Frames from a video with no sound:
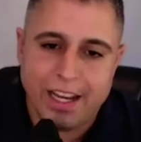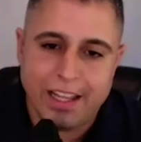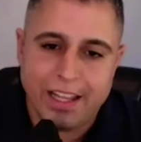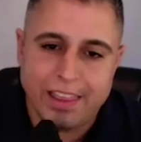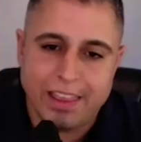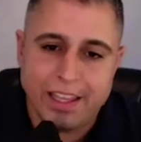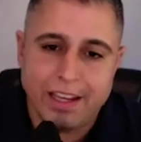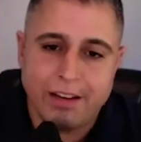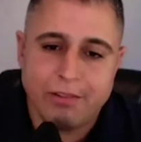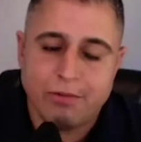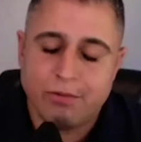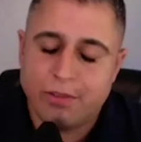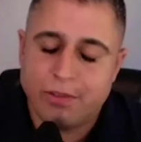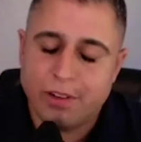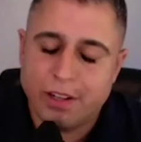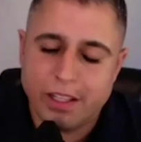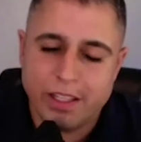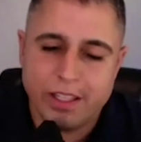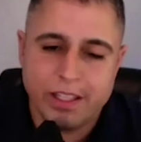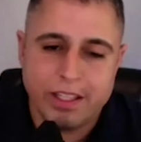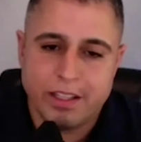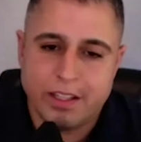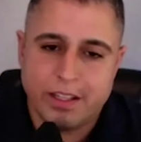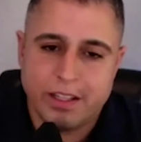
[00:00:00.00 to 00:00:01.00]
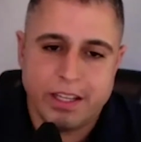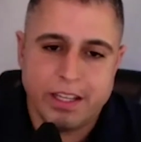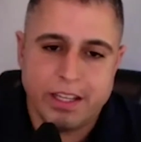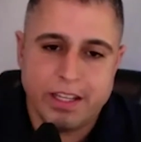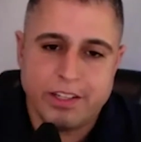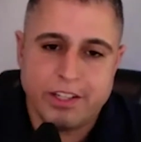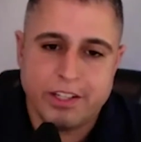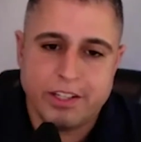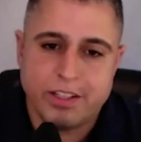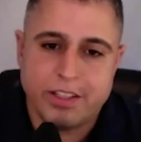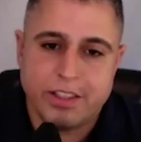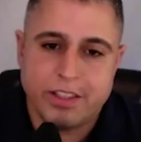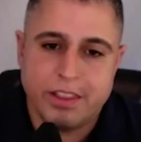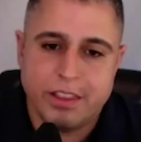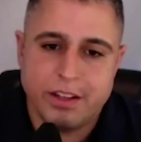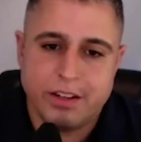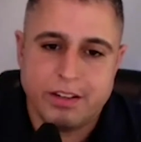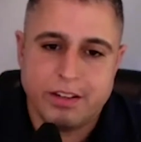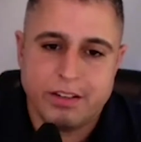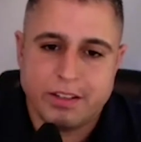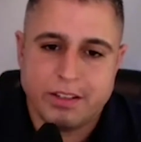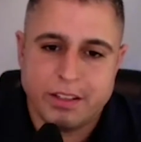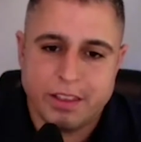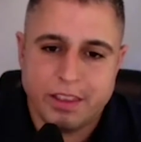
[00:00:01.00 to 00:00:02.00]
I think really it's just
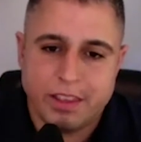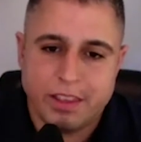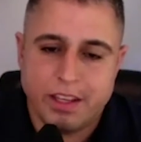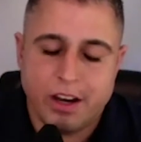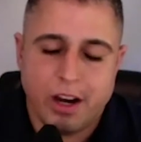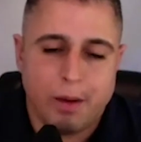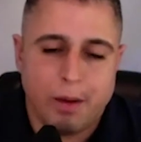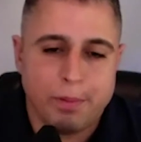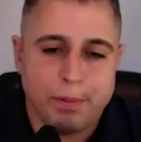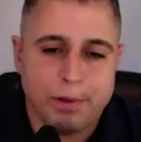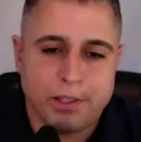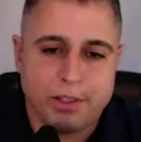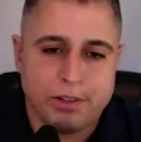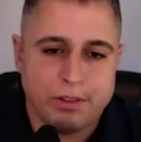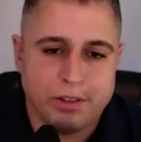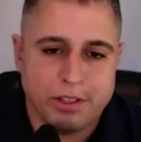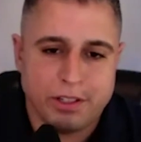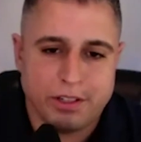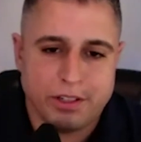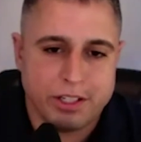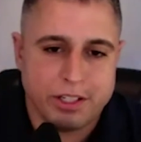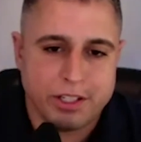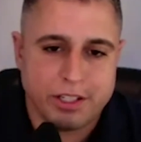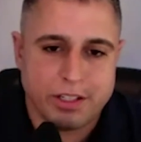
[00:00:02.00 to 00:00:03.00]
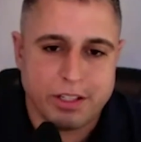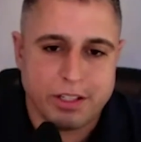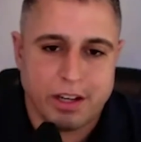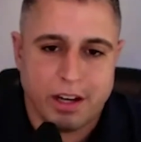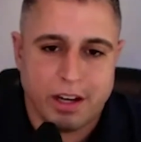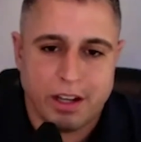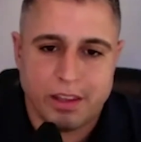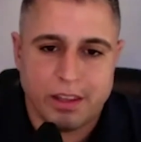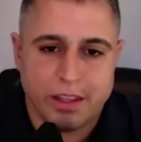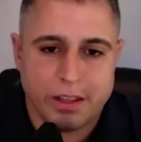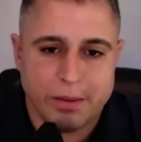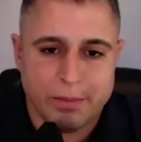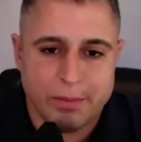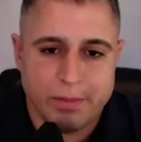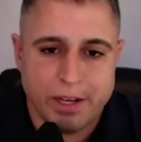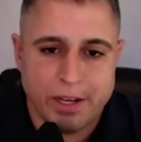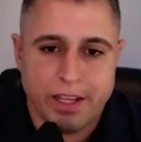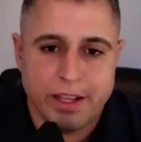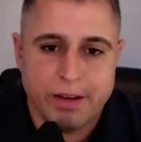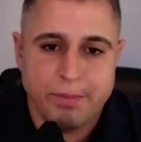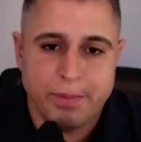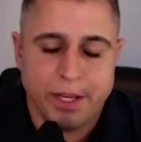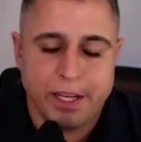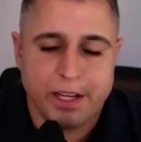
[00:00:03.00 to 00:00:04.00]
there's the opportunities are just
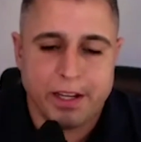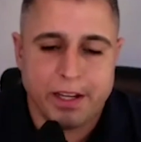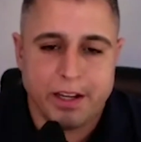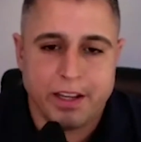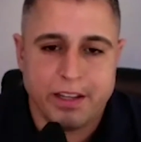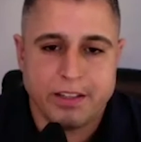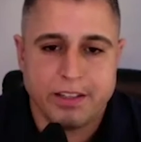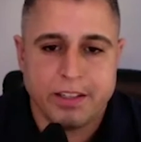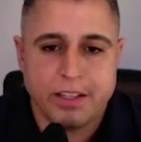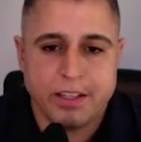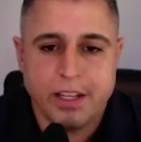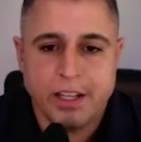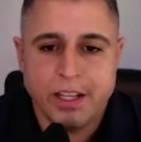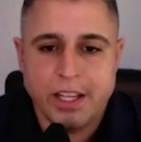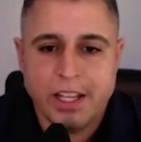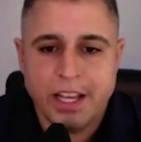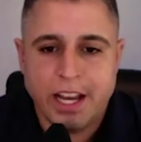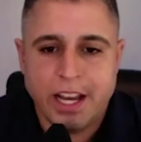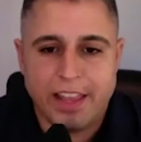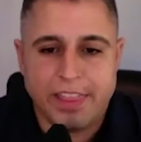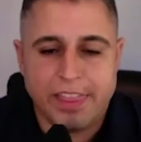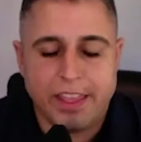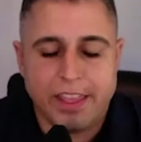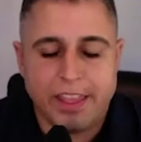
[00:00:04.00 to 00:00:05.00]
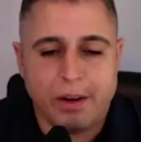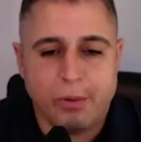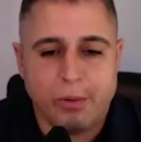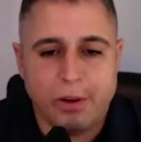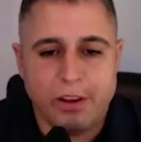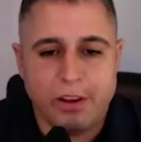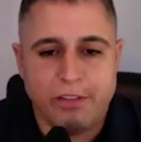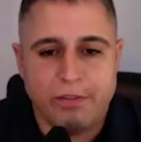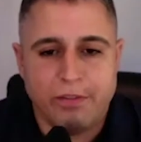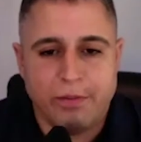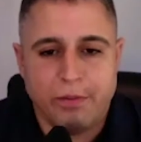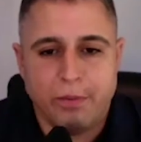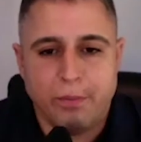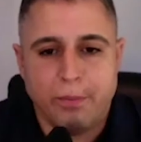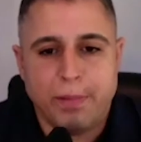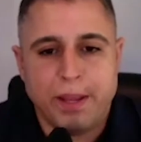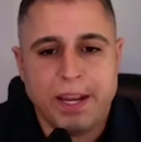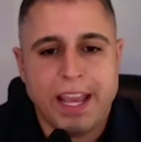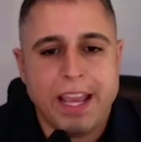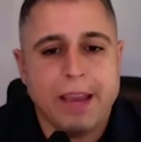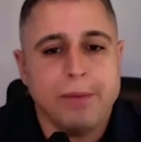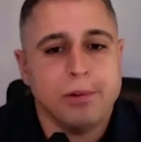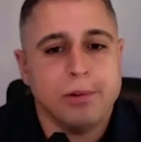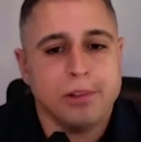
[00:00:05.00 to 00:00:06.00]
unlimited because I think we've
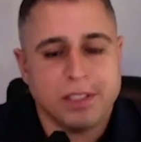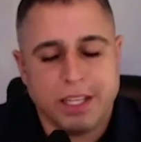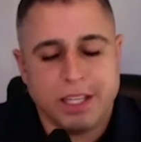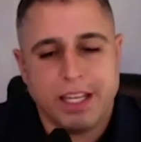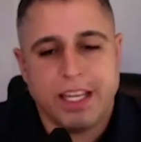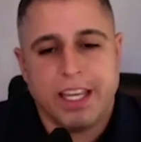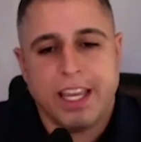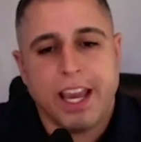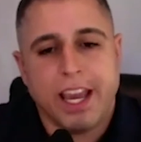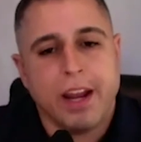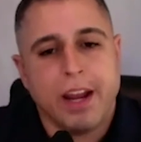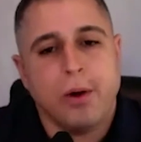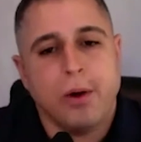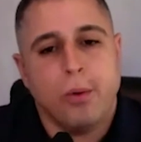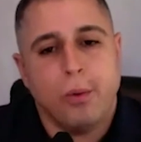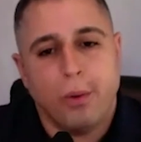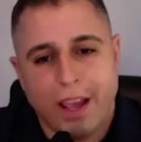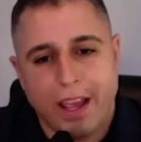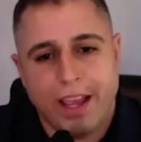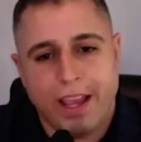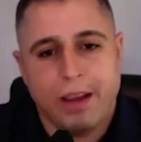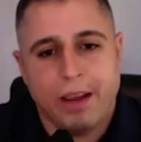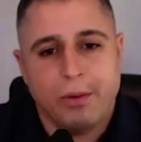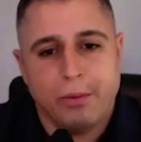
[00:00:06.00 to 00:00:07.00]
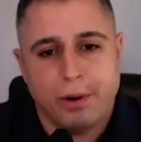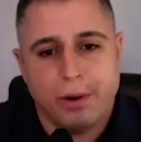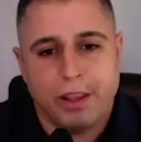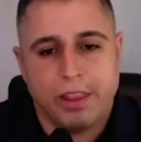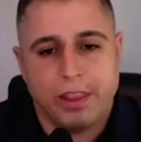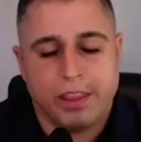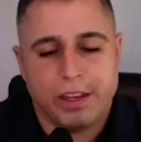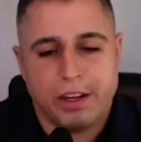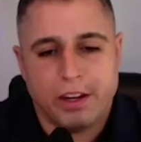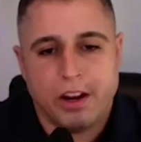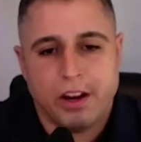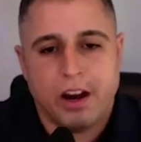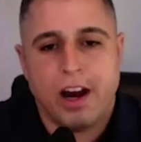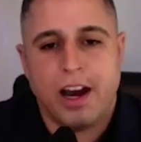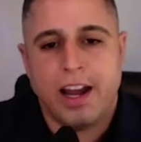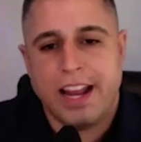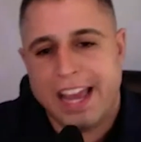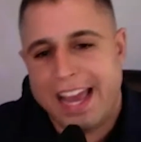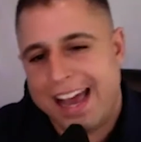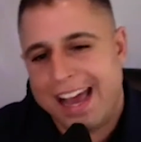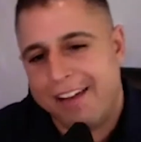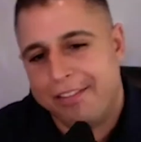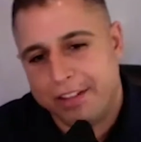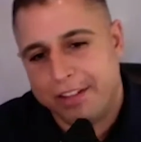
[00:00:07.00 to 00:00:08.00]
been able to get away with not
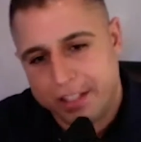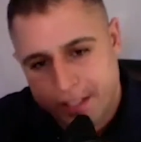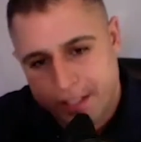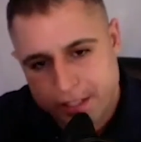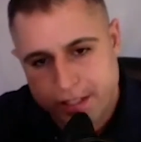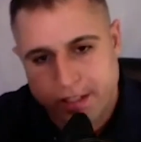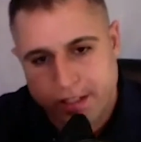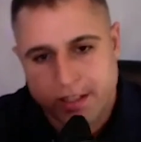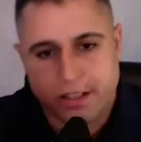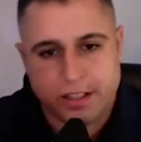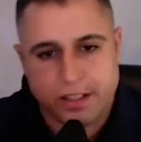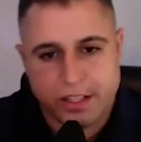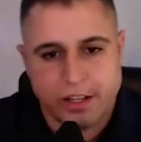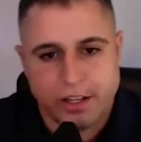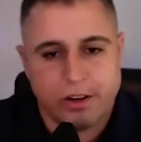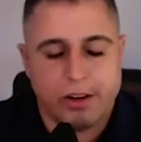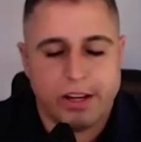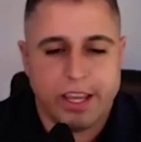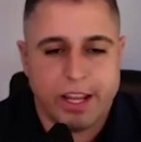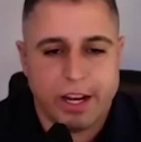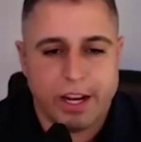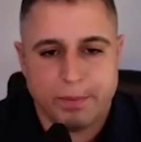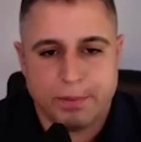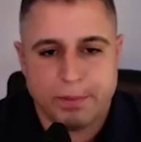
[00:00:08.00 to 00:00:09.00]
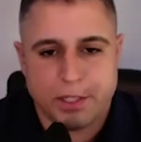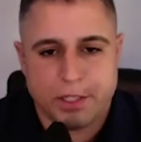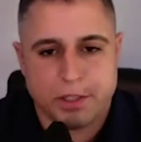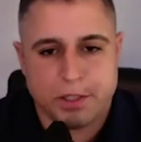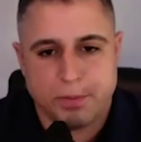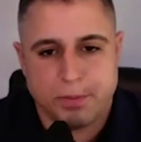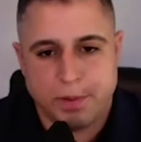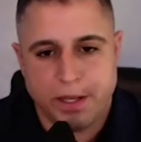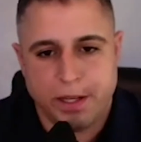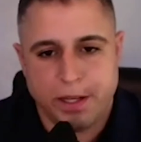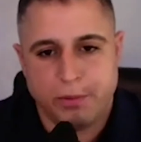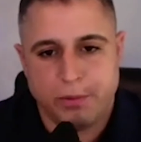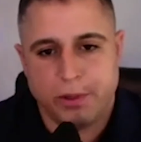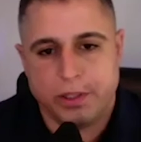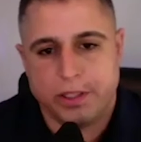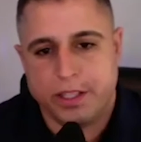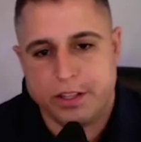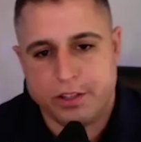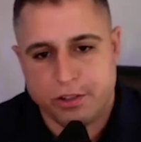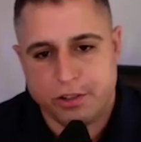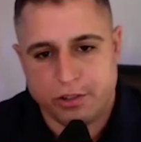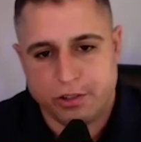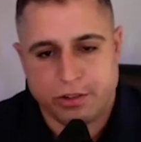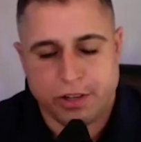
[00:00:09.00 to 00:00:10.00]
having to, you know, get up to speed with
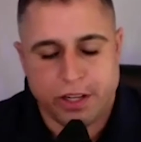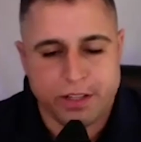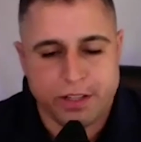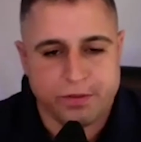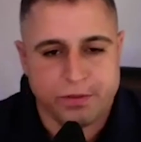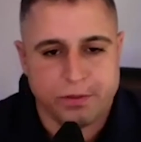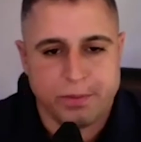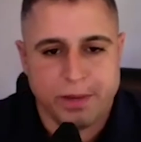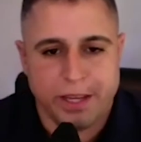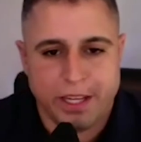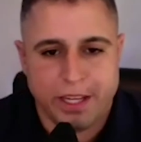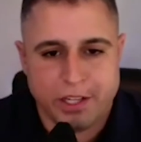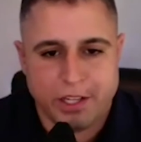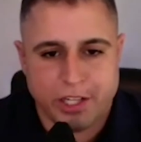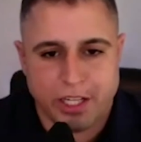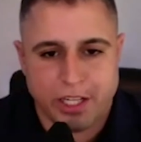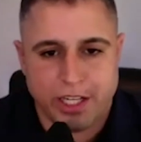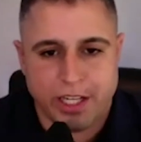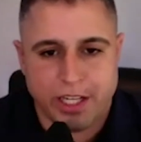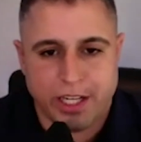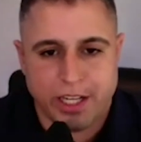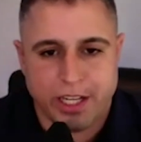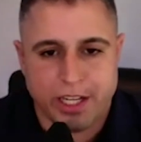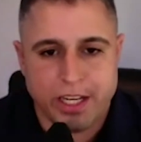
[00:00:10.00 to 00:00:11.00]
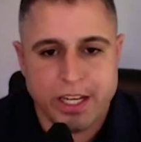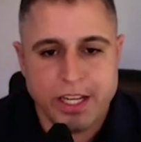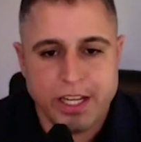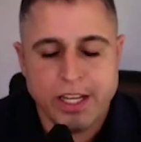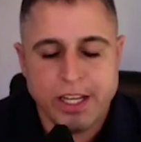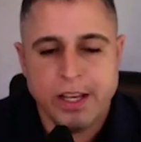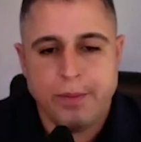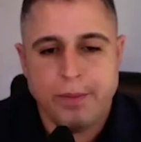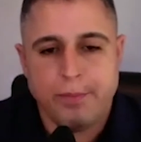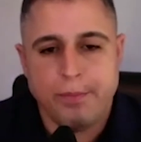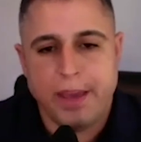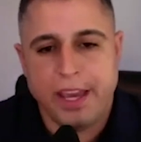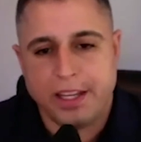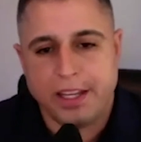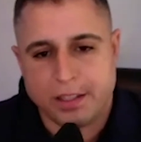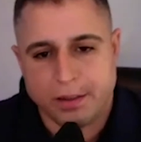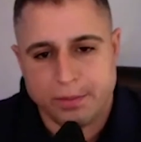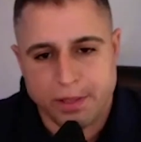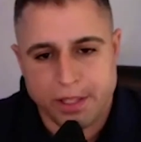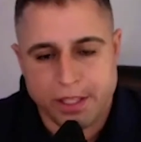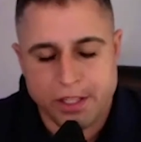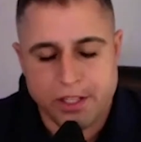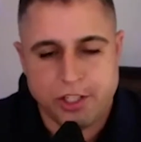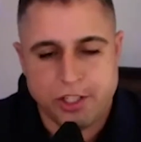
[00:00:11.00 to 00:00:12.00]
digital transformation and make
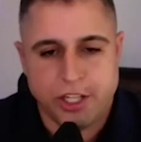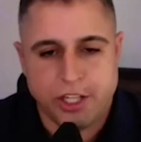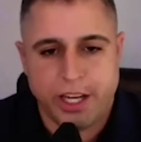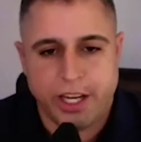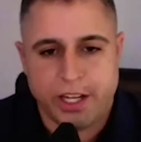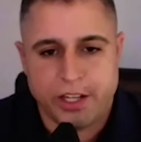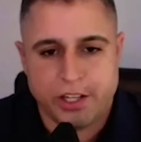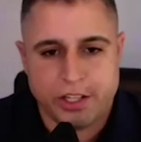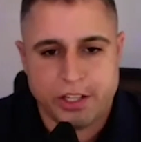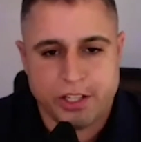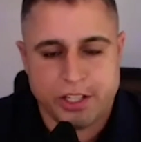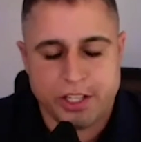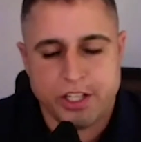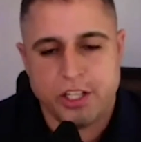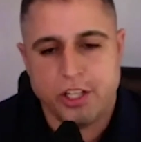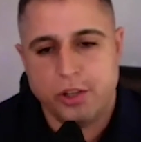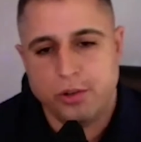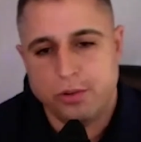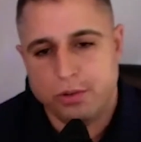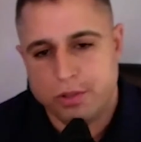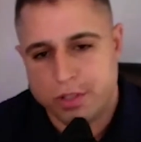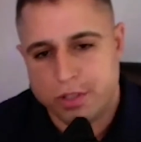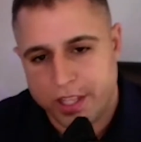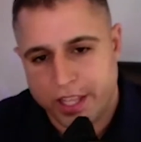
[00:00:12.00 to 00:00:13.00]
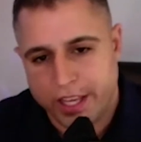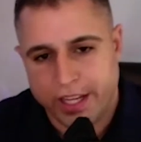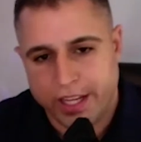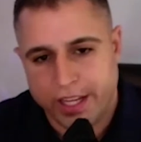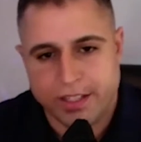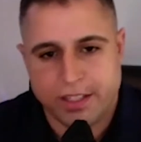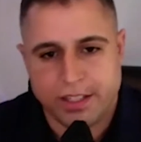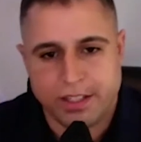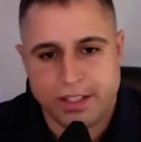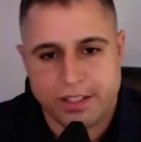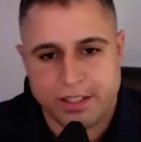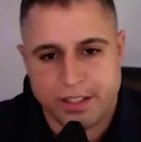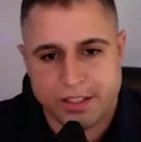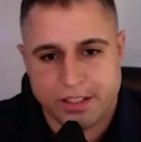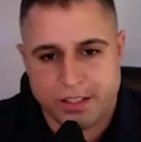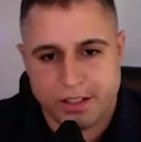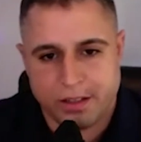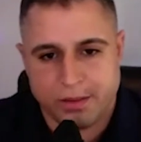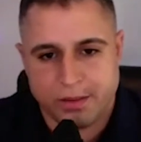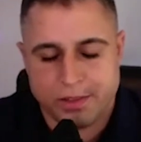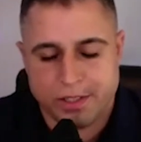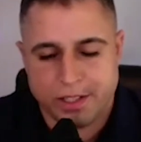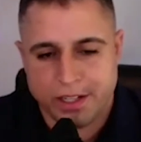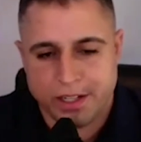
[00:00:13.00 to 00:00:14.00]
some of these changes and use legacy
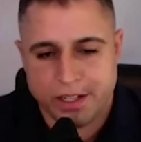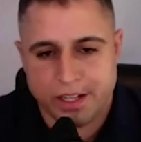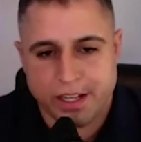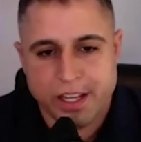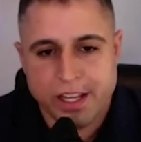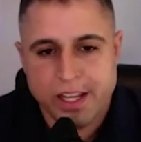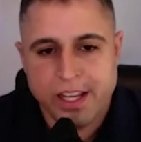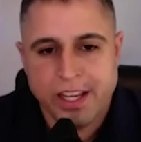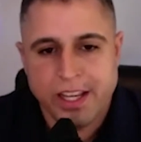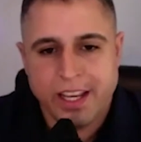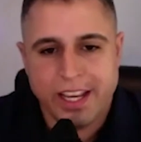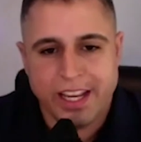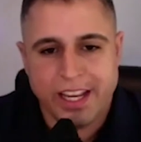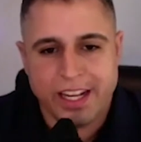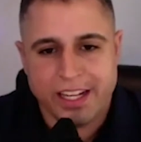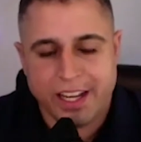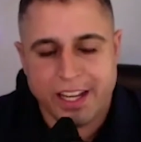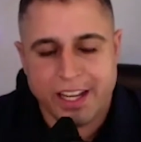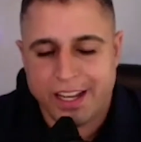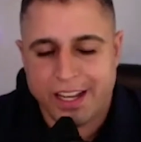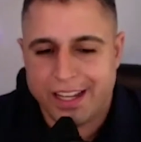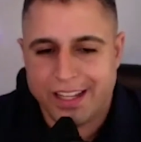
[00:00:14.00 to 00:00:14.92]
systems and and